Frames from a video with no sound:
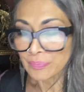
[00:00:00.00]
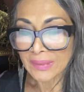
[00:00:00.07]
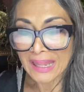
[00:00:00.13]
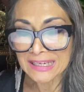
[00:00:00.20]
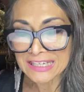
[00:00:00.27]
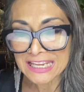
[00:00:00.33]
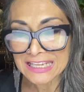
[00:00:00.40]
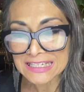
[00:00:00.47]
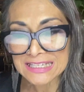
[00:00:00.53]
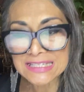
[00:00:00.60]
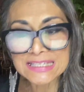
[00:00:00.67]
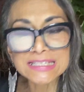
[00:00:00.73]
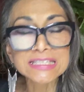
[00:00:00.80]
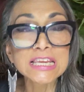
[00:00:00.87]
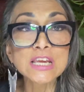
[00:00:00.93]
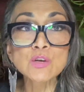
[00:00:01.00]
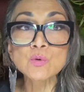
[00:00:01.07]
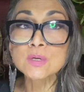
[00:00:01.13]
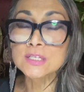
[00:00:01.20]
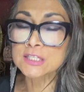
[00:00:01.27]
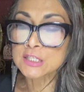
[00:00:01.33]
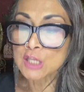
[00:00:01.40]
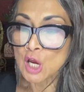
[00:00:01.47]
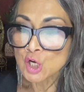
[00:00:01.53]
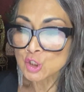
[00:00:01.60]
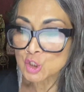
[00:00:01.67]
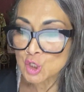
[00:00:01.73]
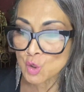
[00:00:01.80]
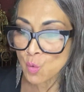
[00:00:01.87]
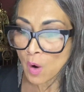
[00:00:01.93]
and hidden secrets
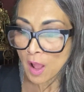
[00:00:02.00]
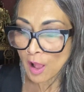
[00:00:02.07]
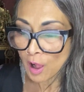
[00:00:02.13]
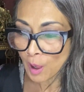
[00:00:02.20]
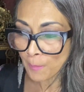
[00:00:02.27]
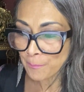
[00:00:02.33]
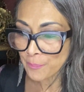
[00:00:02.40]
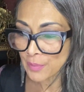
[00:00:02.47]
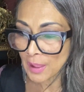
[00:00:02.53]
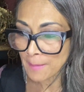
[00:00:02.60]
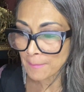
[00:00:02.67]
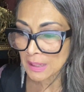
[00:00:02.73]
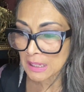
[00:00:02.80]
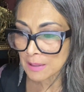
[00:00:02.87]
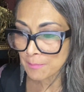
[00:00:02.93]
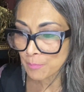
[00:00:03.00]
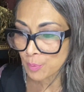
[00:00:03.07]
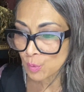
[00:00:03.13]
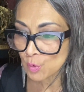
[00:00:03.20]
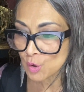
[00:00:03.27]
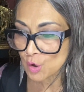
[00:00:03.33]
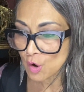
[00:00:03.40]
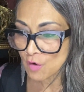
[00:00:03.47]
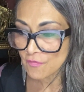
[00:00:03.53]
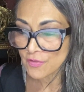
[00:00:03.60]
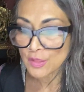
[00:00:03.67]
to help them improve